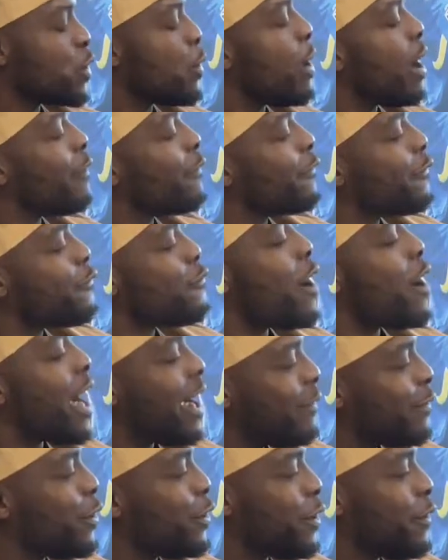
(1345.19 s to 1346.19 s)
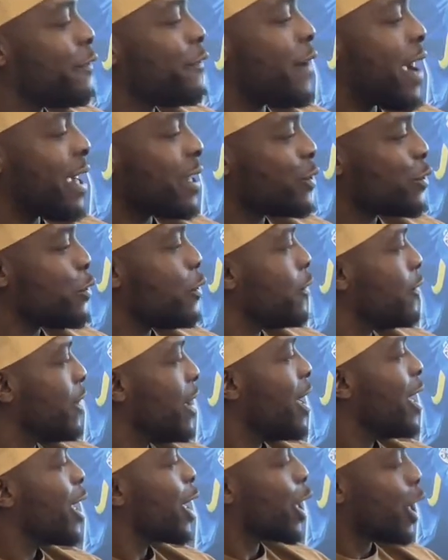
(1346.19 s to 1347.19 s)
So I thrived on the fact
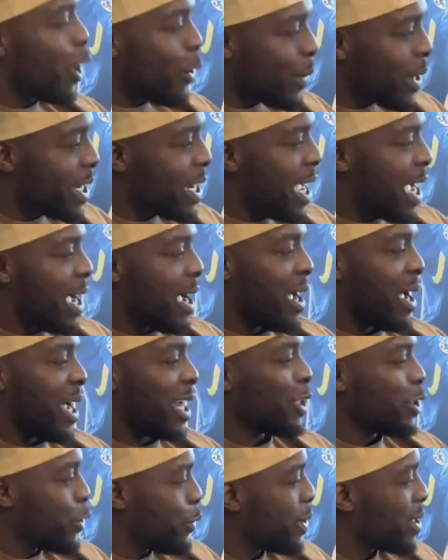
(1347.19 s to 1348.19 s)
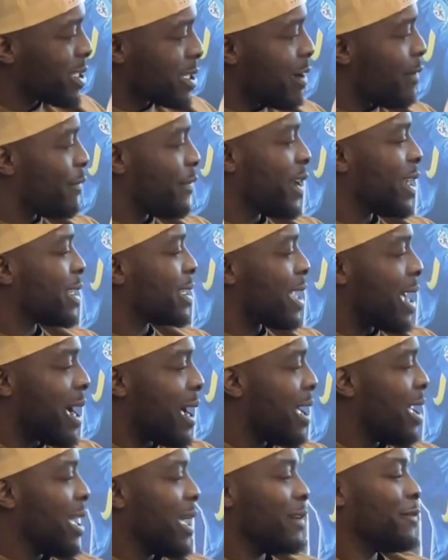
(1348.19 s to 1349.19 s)
of going out and doing something that,